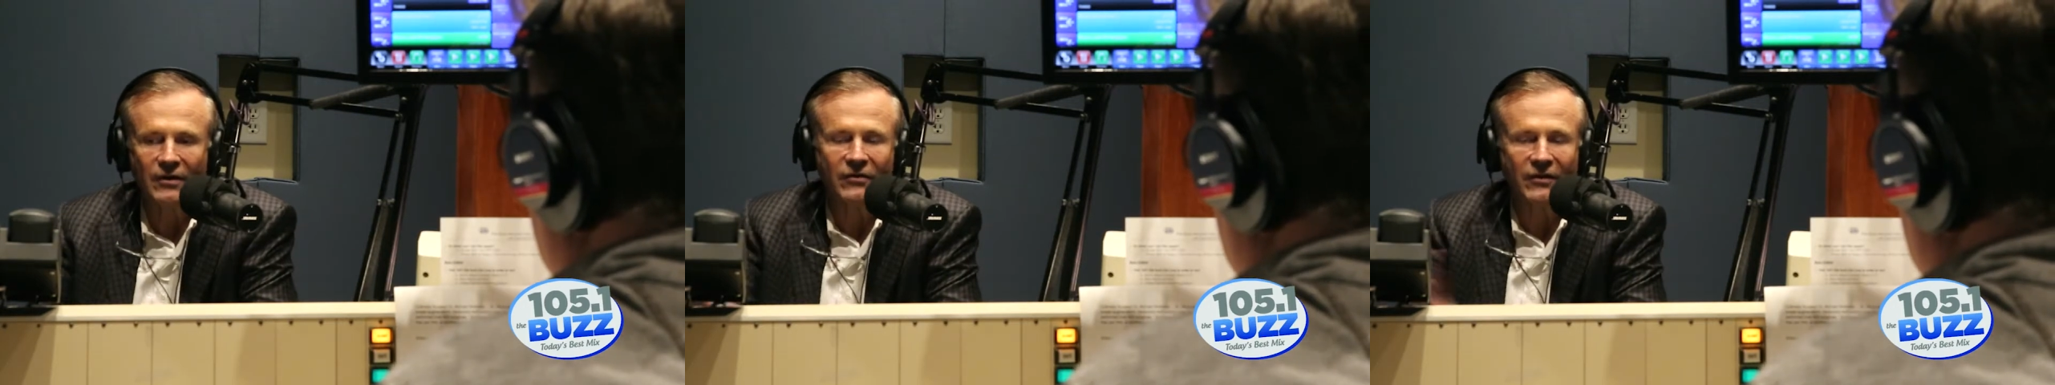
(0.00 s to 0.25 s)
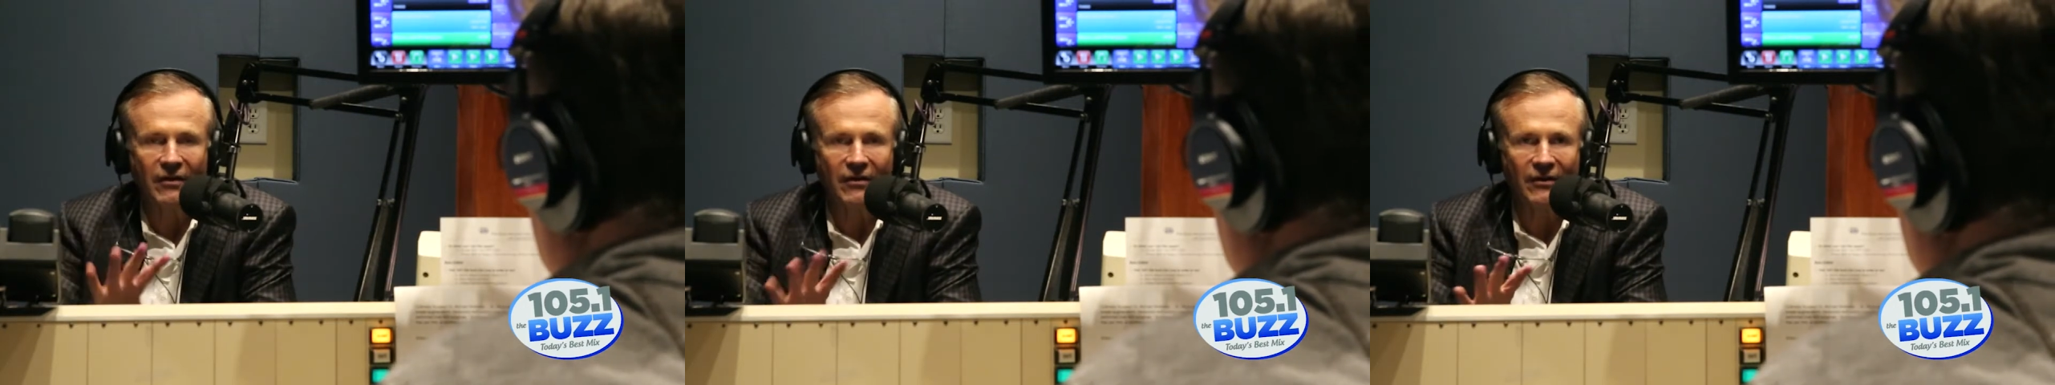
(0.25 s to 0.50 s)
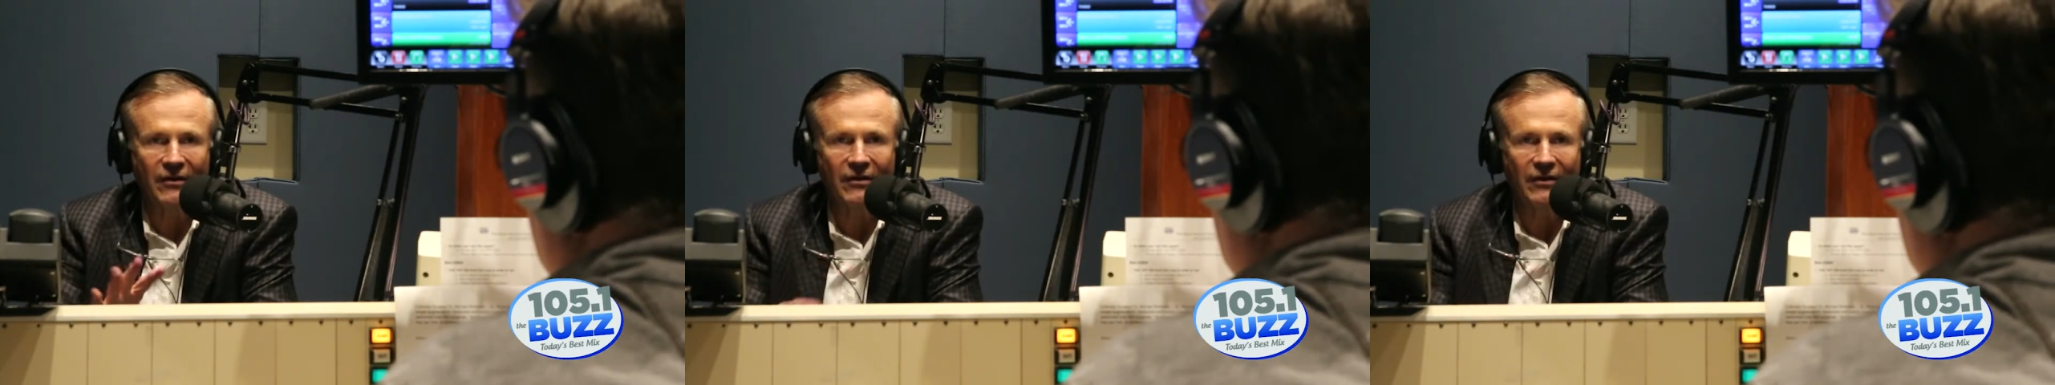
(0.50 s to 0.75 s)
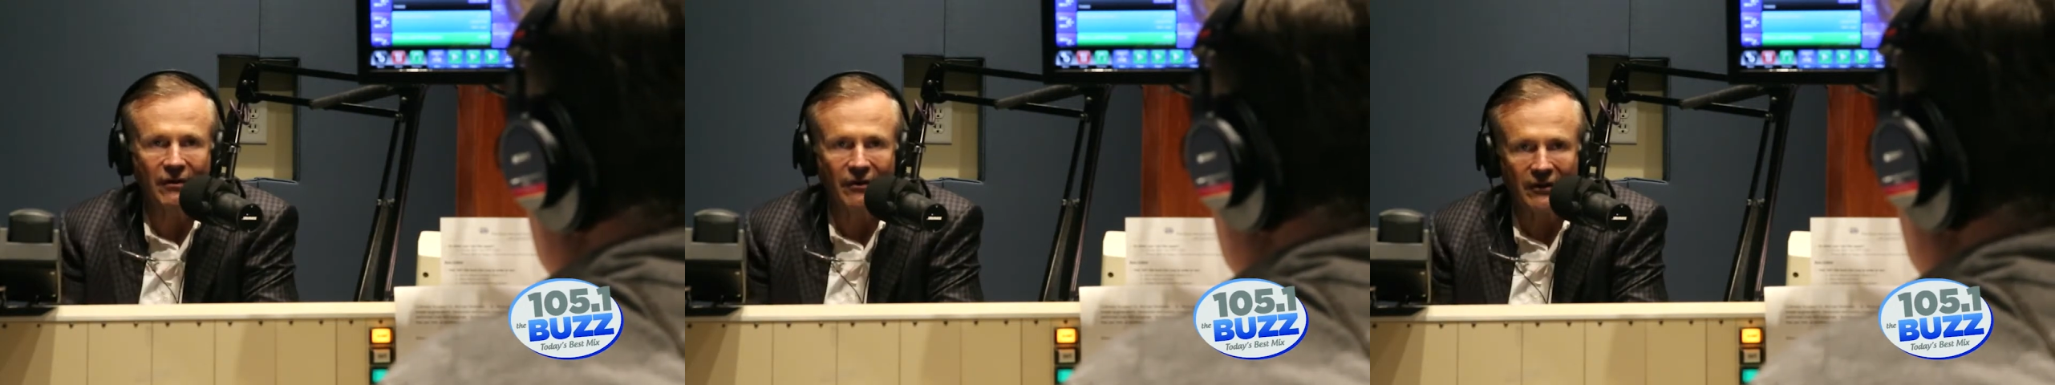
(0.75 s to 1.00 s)
to see
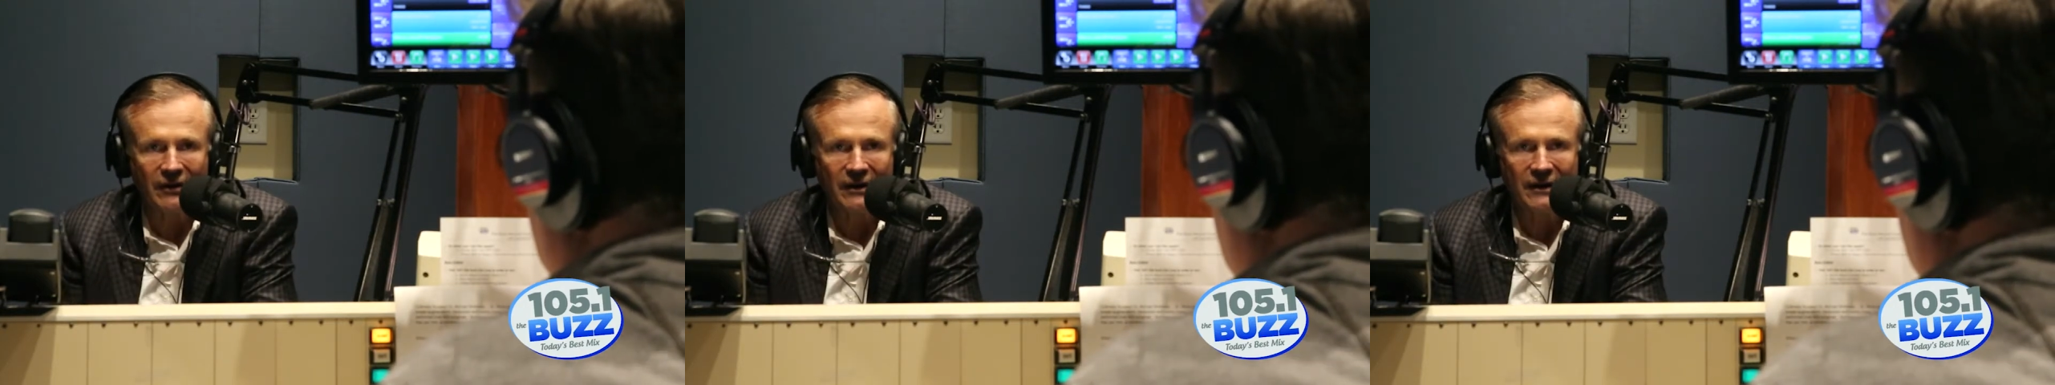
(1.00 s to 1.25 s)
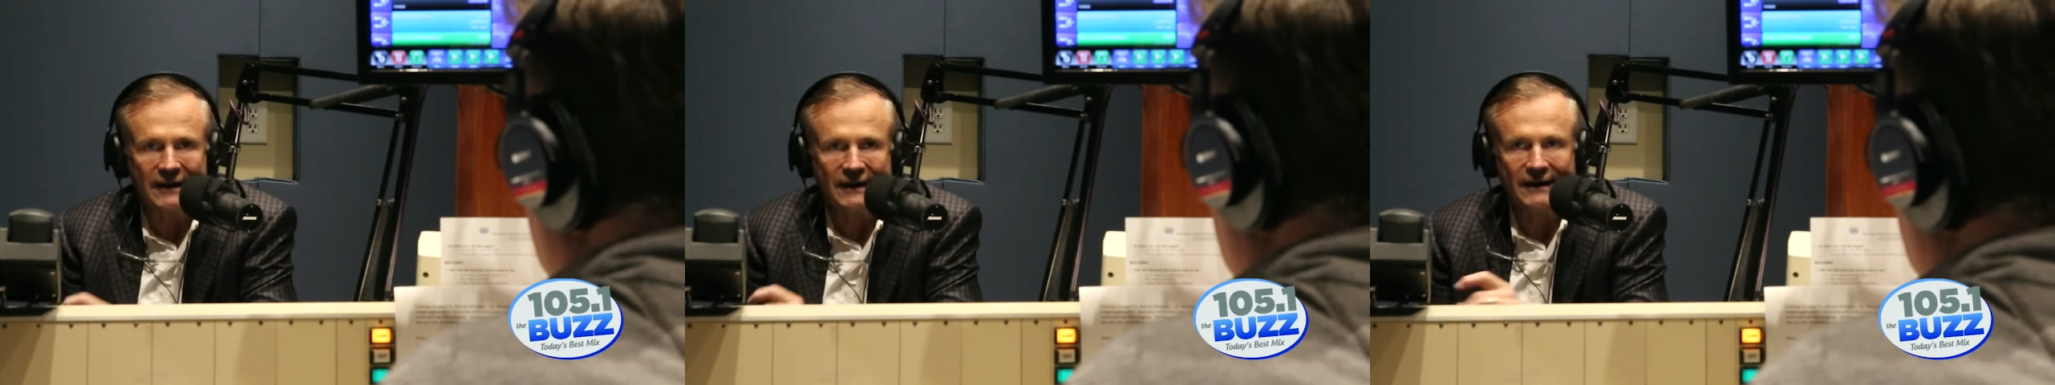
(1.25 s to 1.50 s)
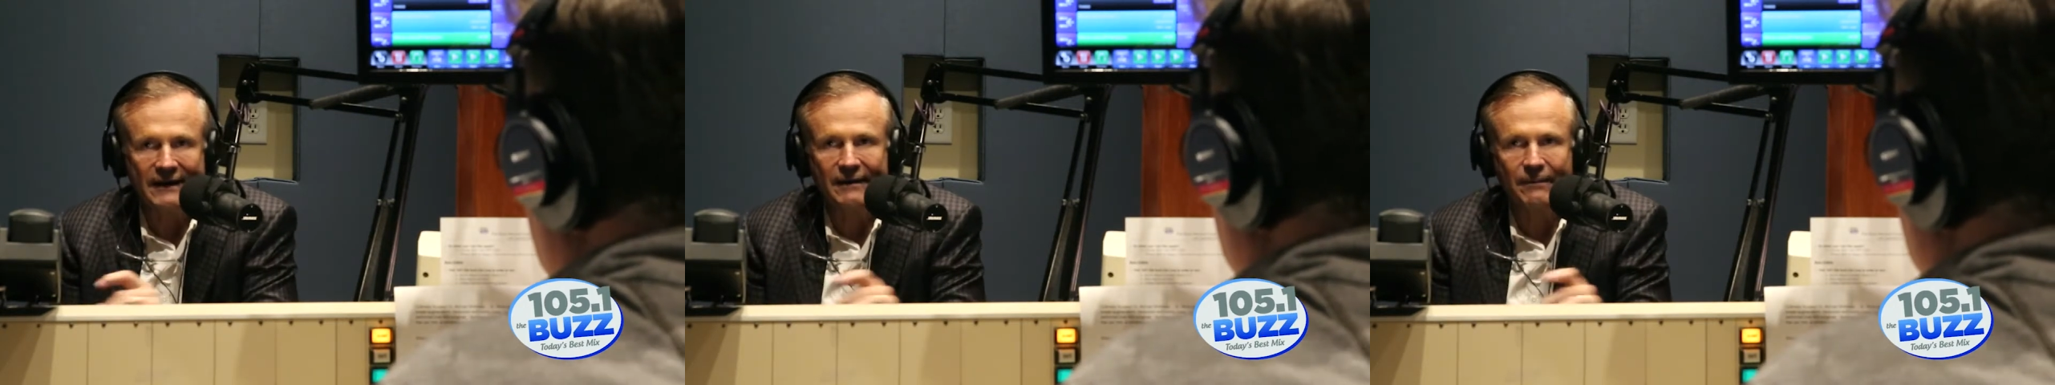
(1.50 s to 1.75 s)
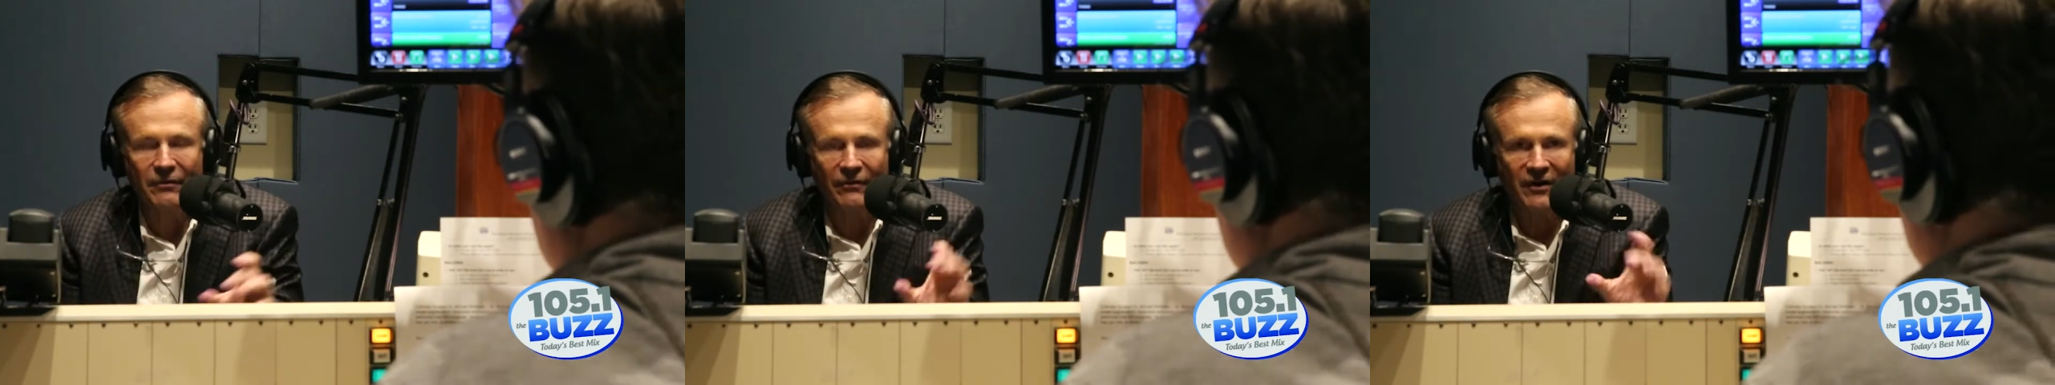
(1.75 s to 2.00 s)

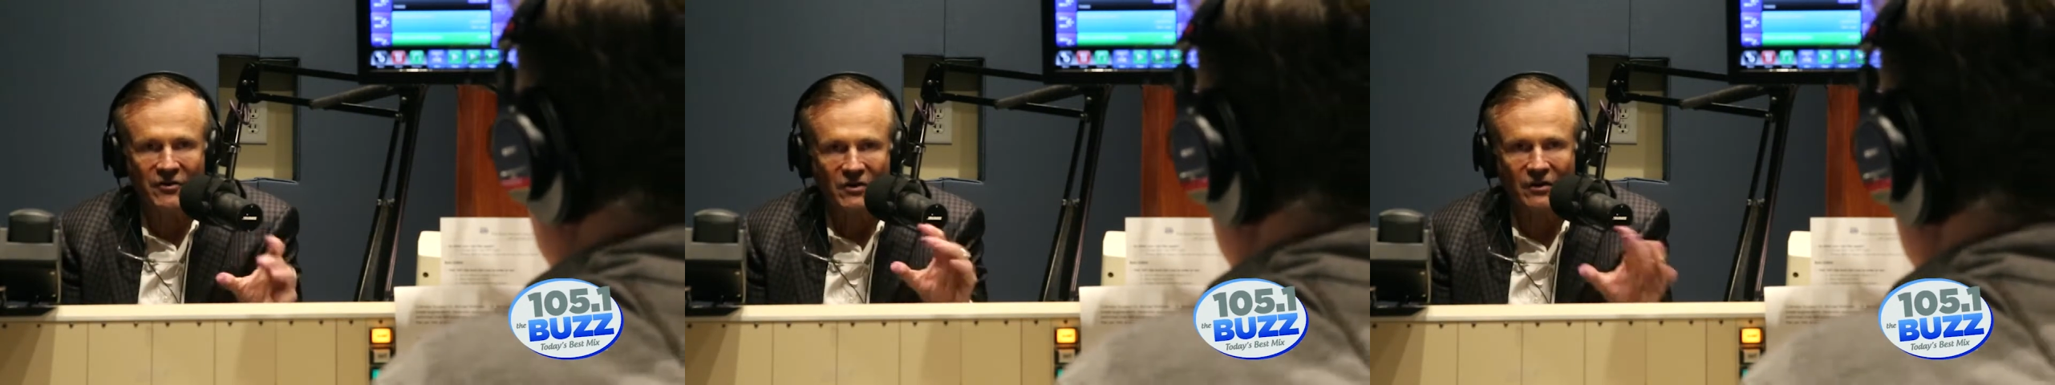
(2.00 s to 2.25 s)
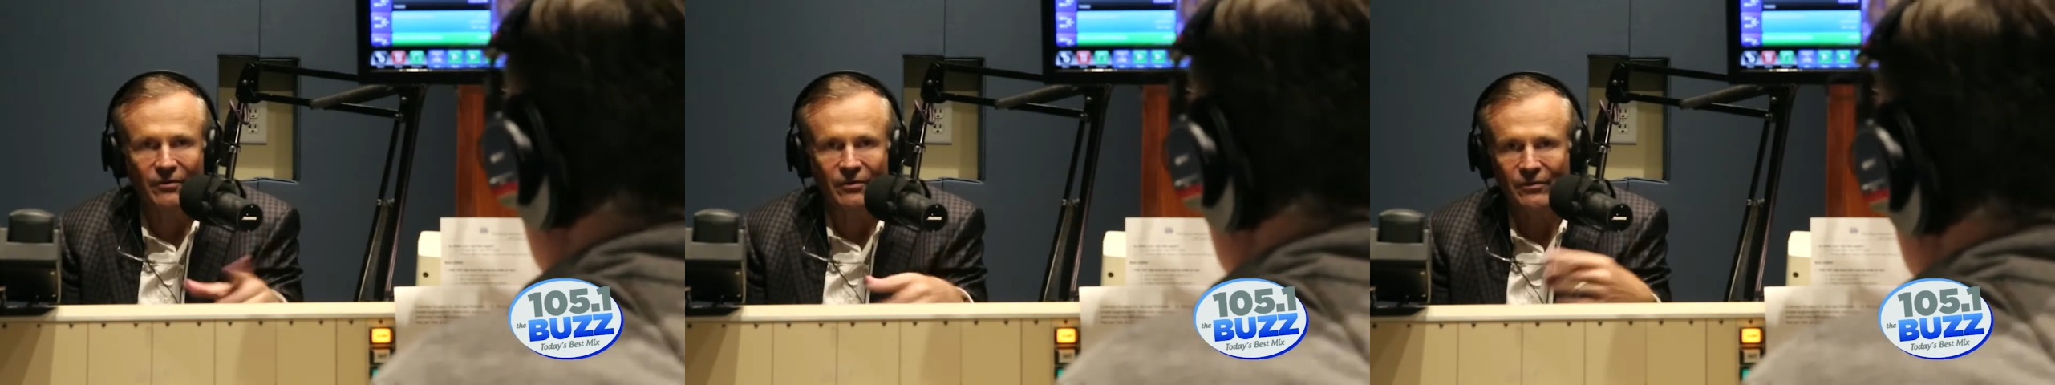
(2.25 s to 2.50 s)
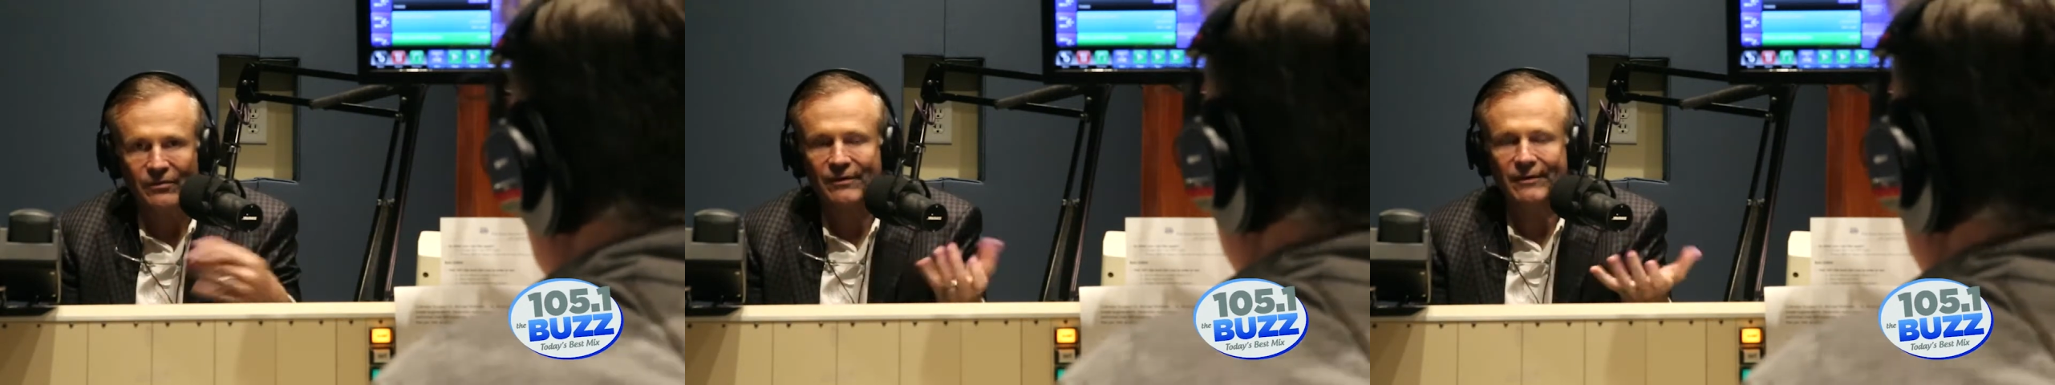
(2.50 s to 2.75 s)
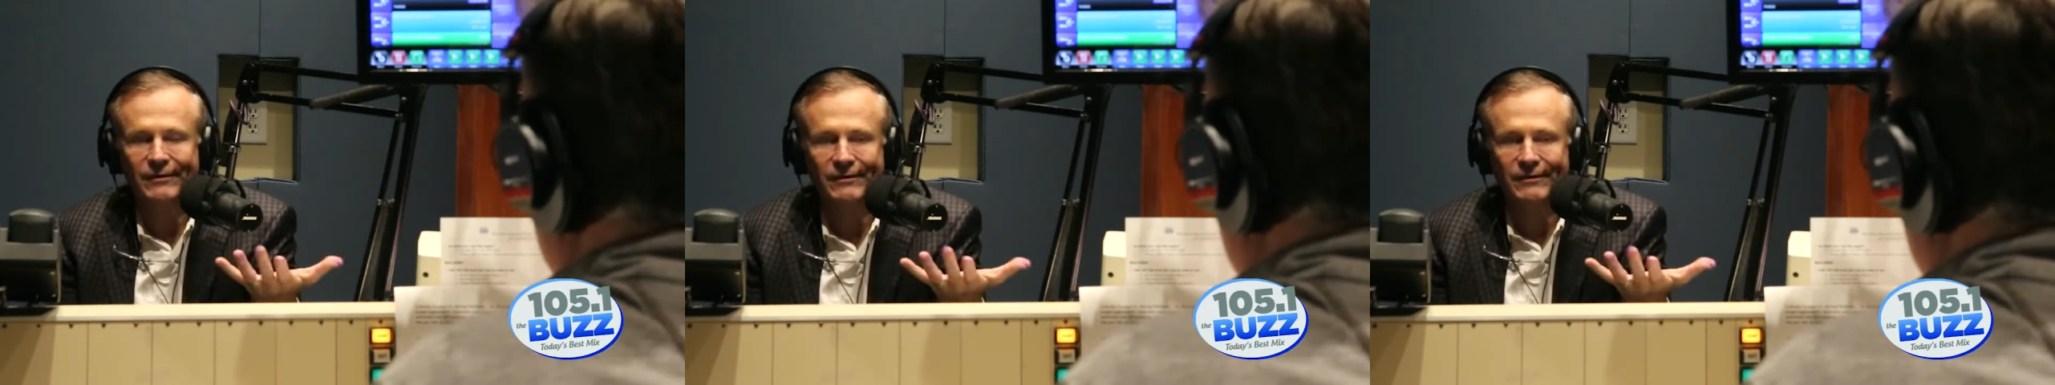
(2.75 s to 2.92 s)
the professional who's